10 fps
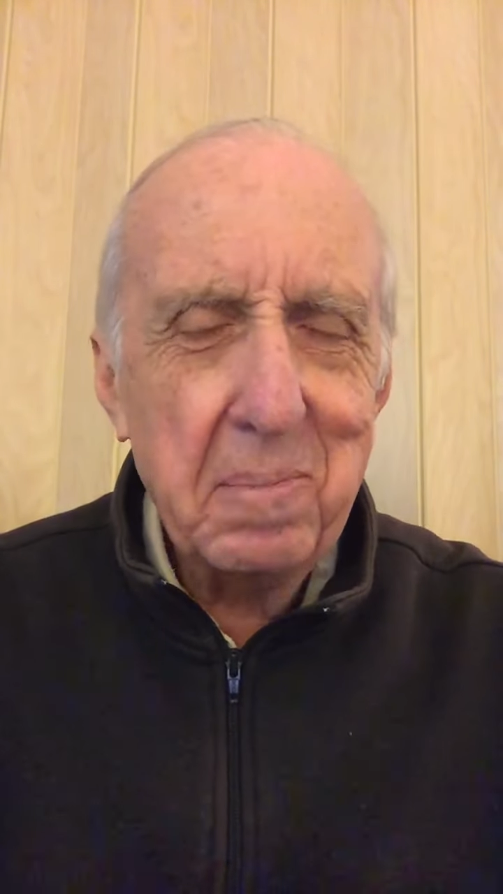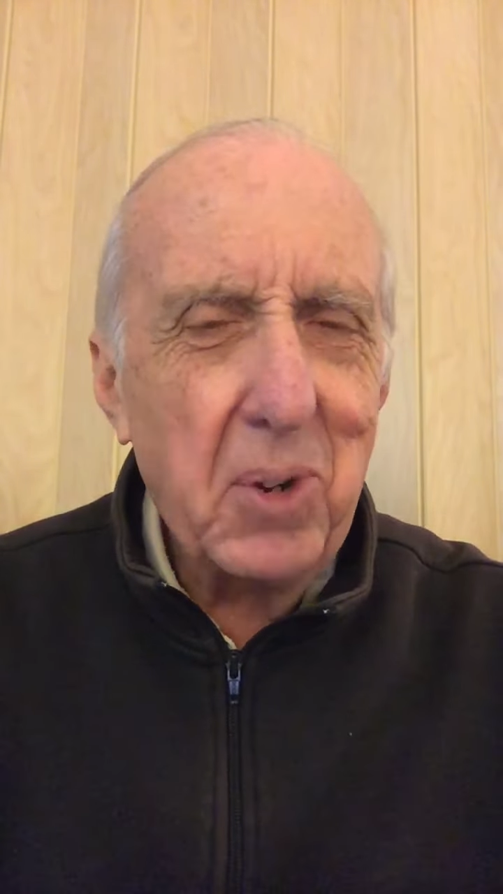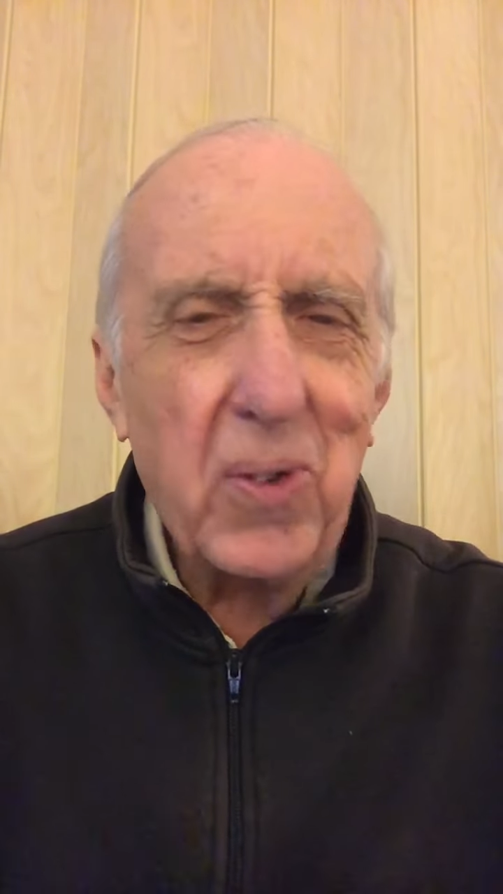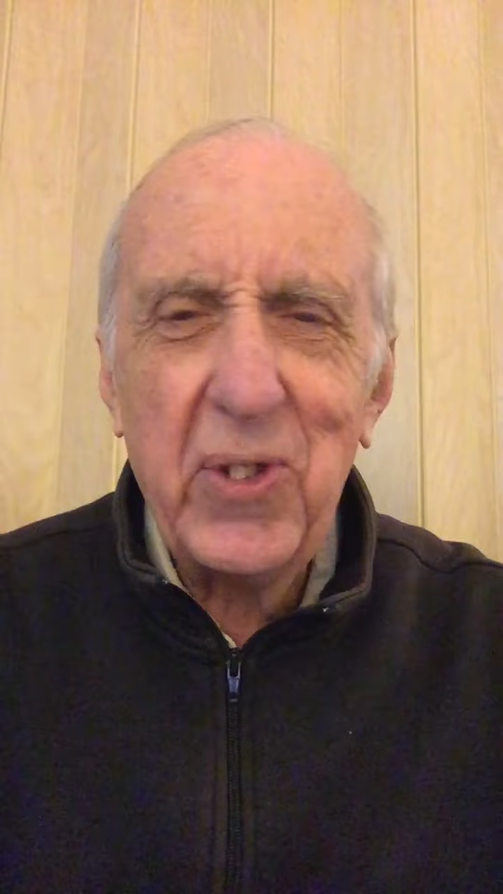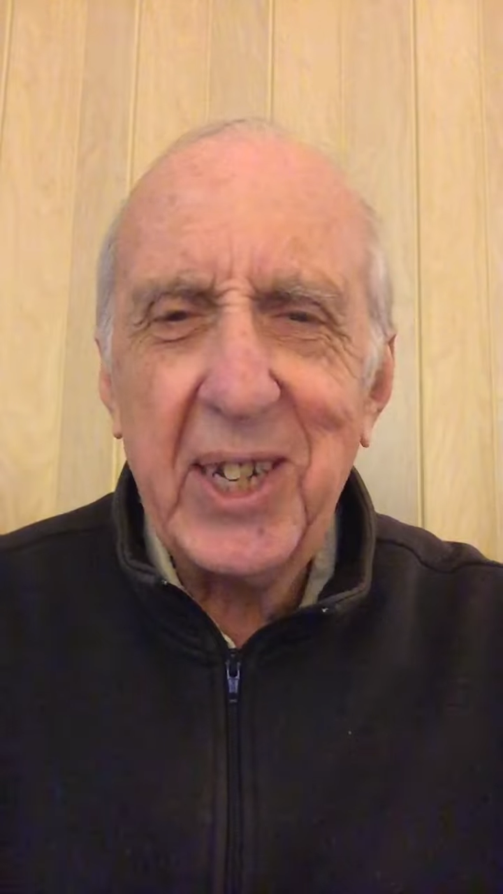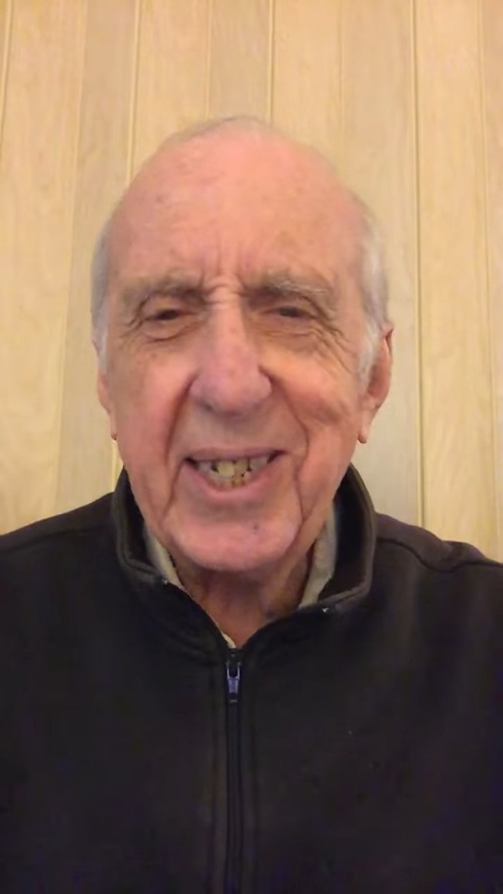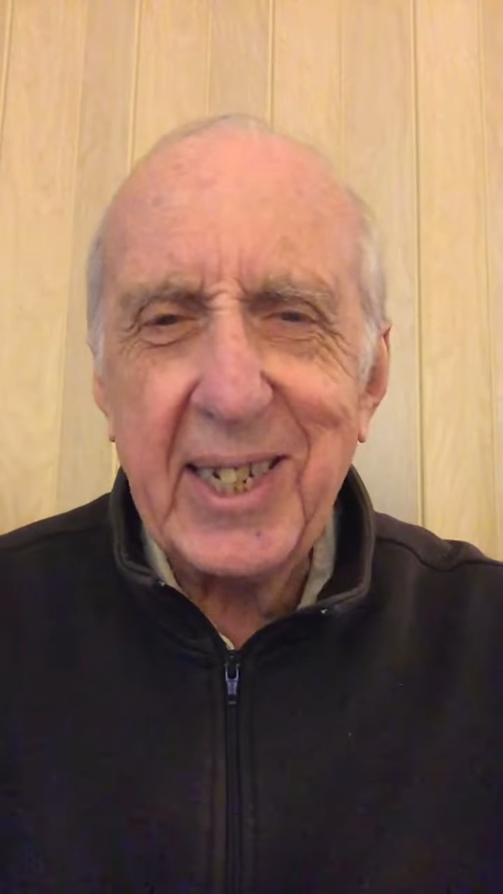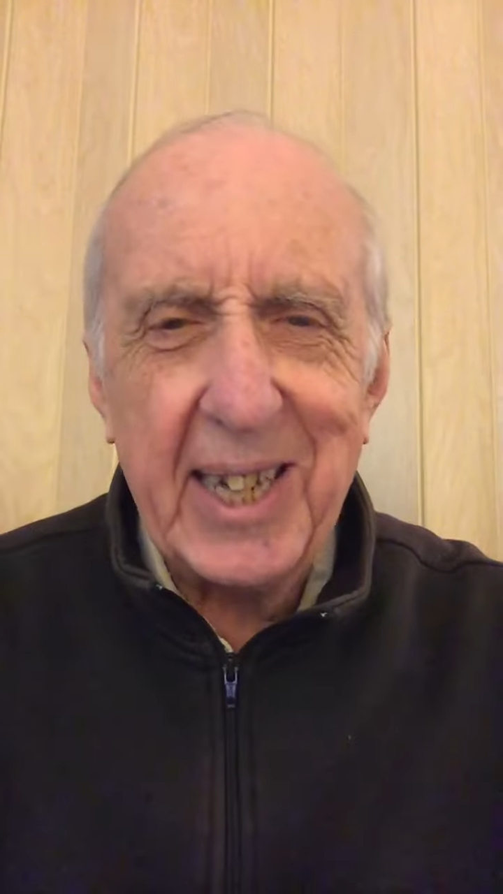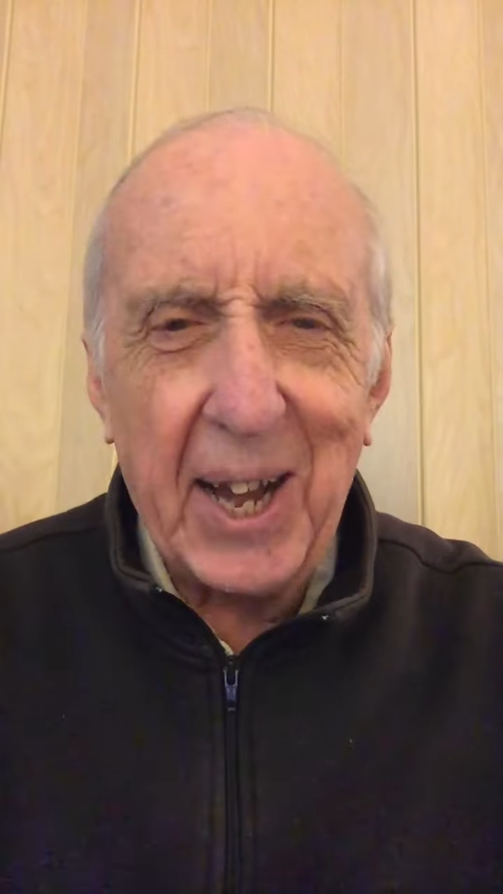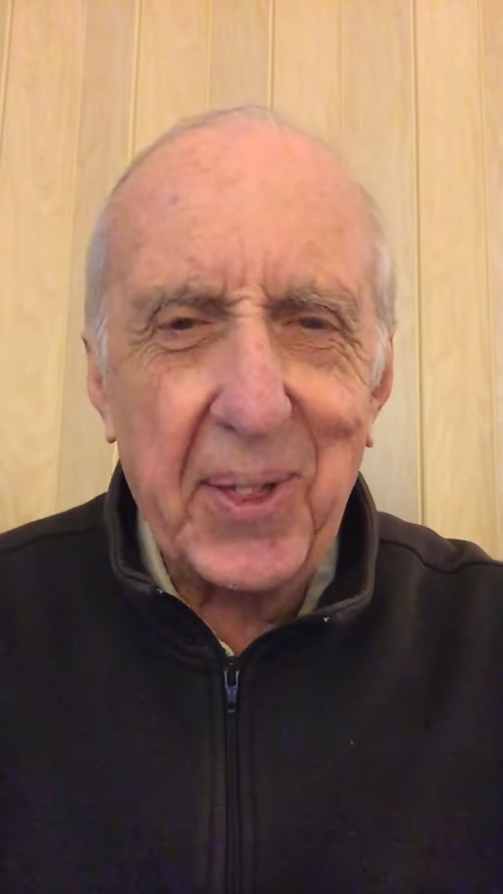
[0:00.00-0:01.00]
moving
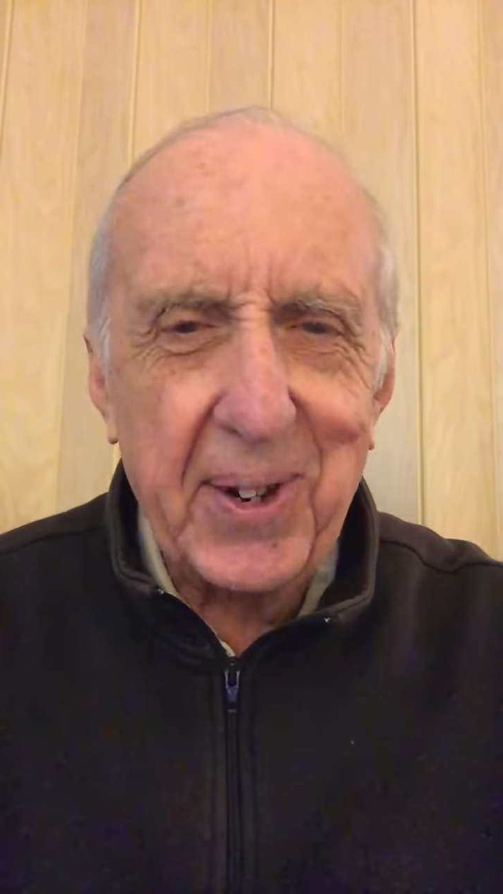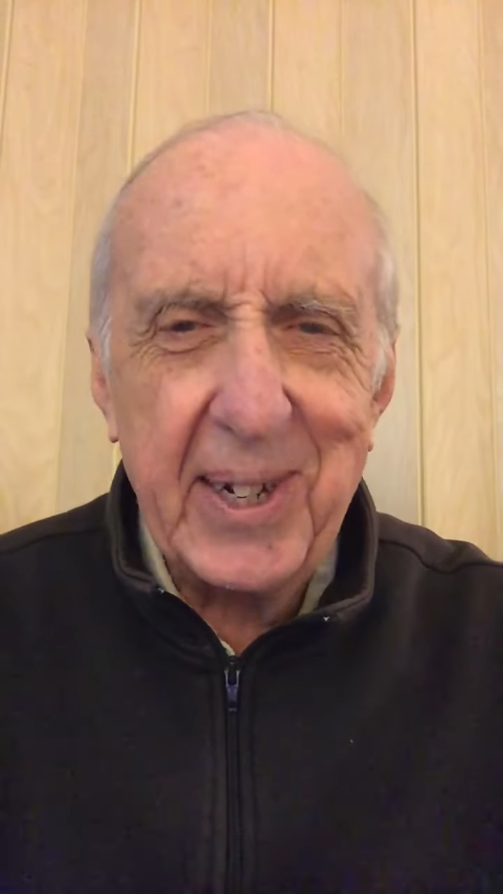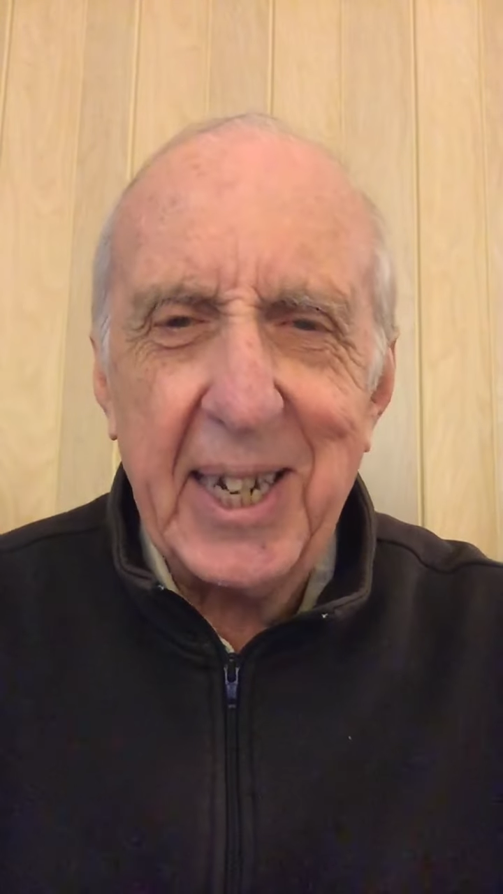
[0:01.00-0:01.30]
together